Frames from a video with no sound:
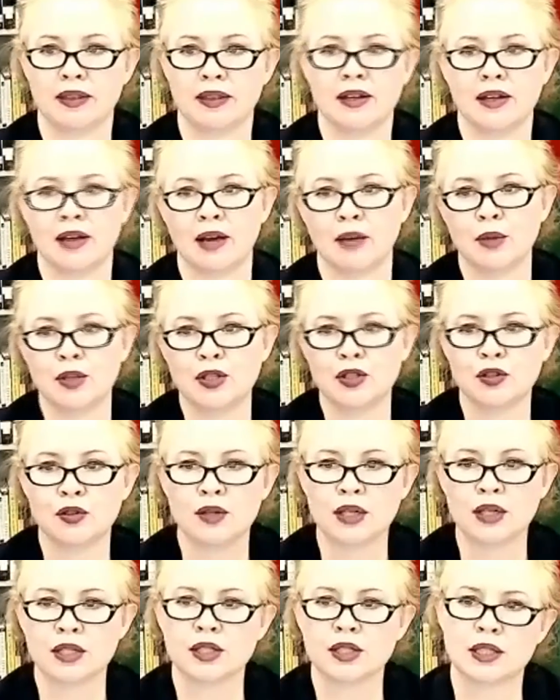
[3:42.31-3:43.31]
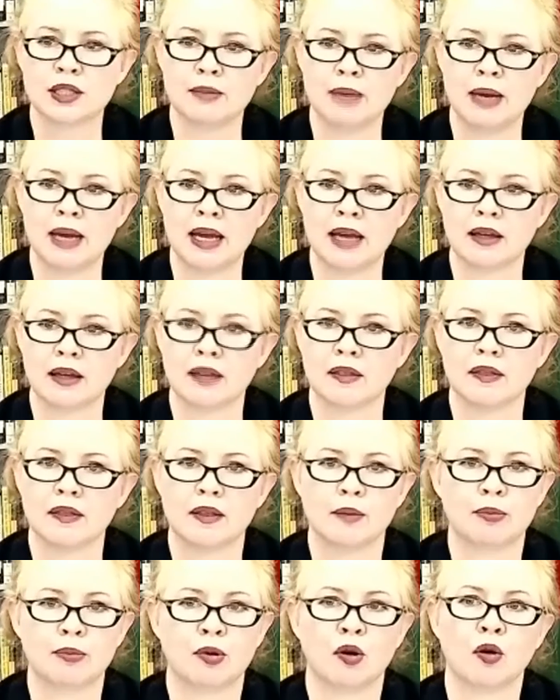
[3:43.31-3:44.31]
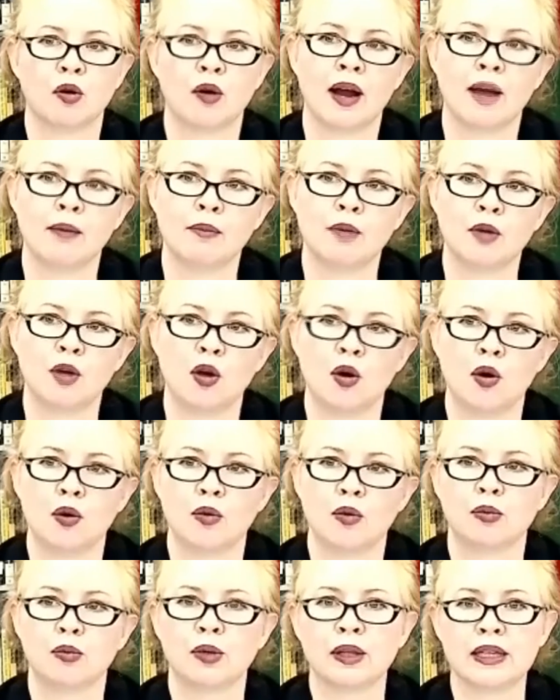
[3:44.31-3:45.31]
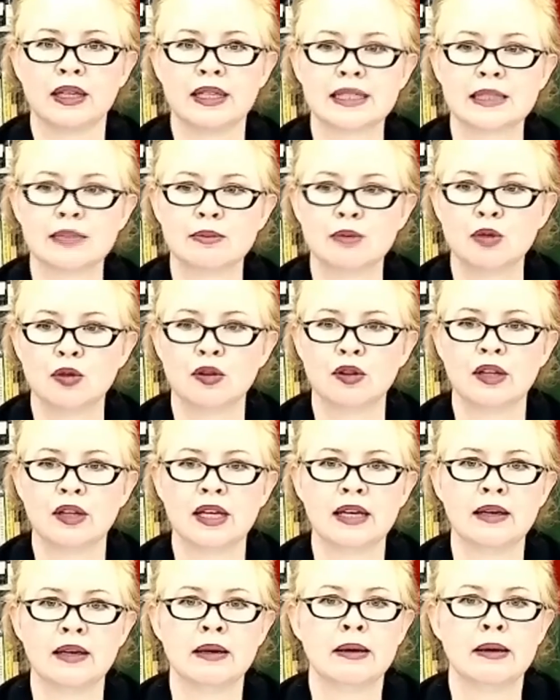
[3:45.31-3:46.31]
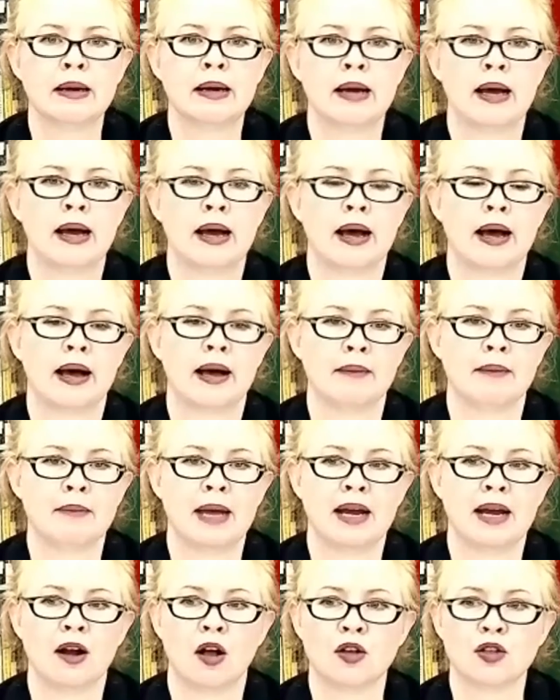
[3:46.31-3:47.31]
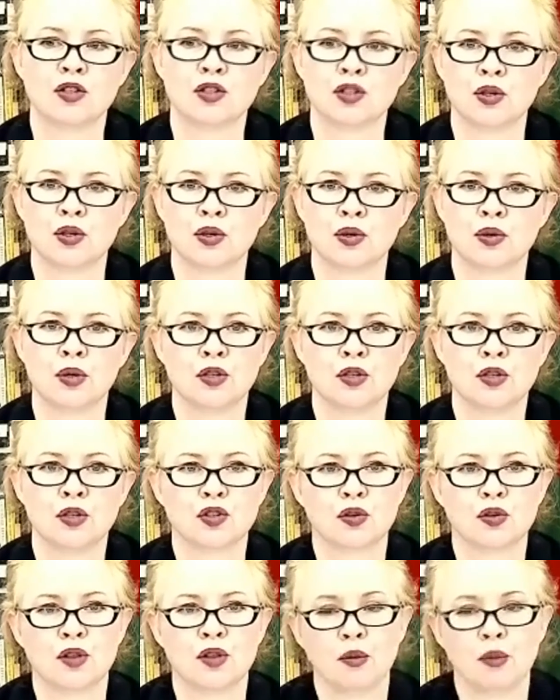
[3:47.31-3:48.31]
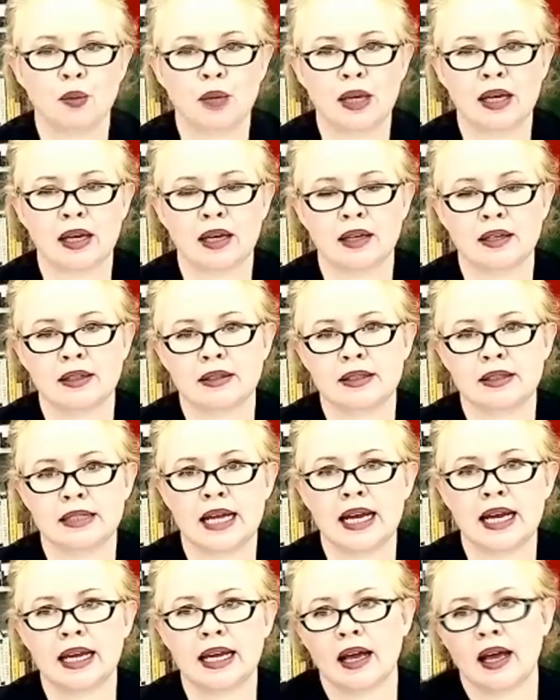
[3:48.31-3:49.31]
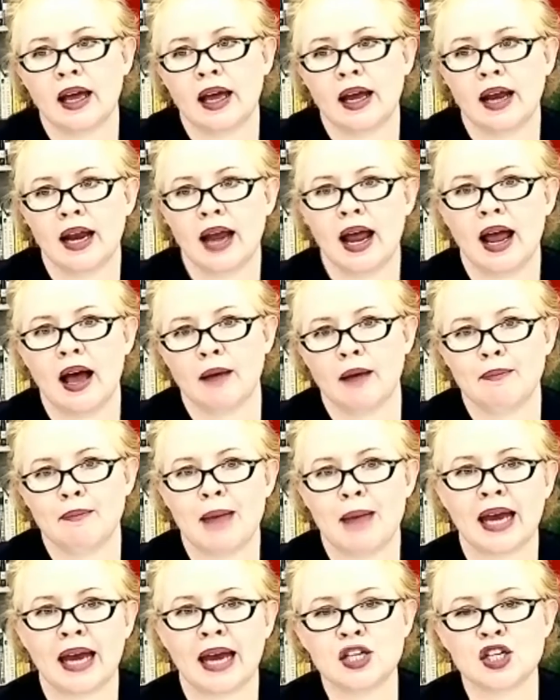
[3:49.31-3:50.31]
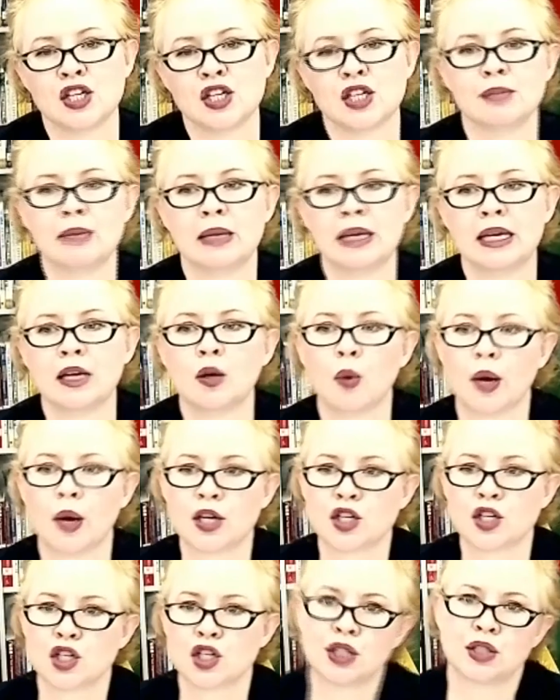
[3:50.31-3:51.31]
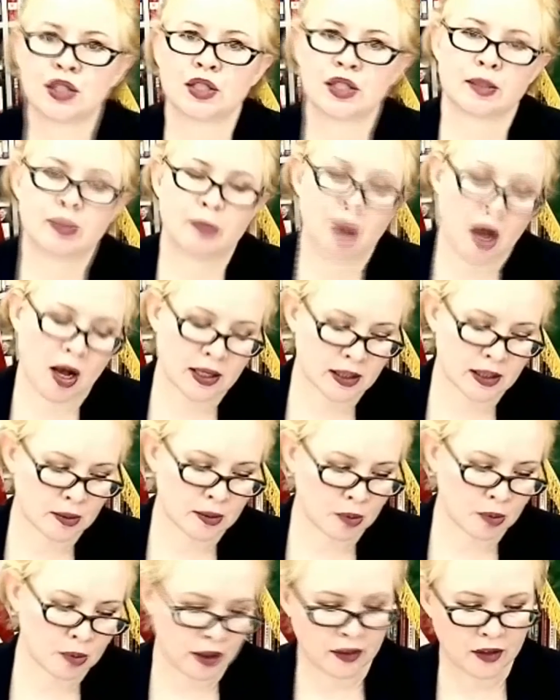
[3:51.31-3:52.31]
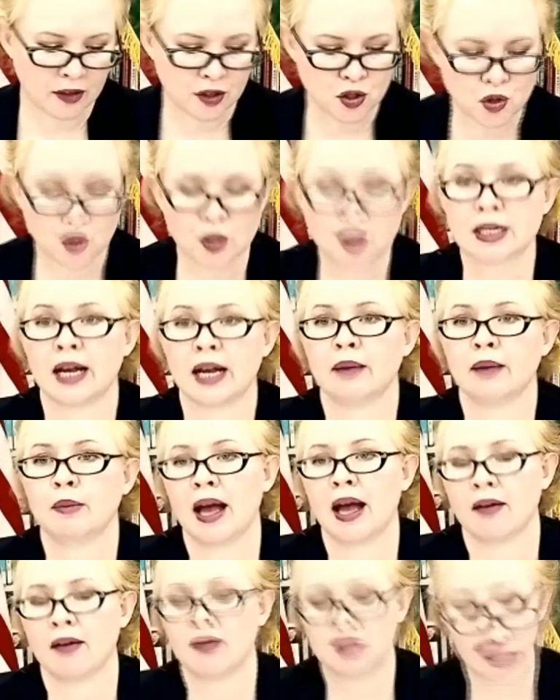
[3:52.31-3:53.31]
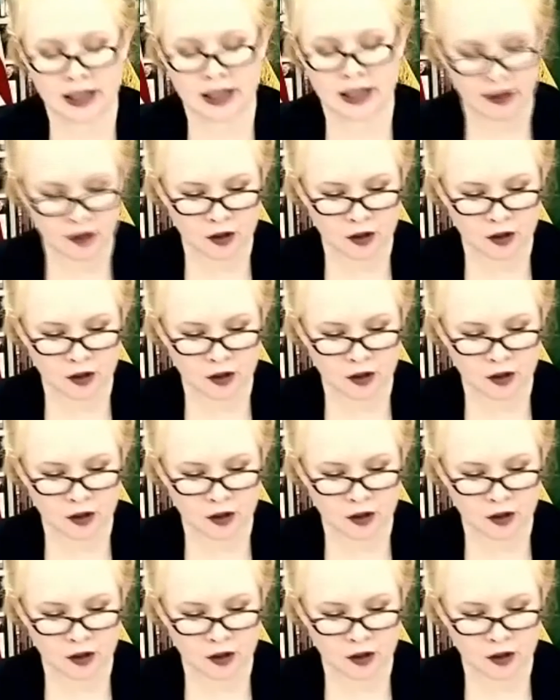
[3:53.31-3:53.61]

and we do this to make the program go really smoothly, and also so that we can take and manage as many questions as possible in the short time we have together.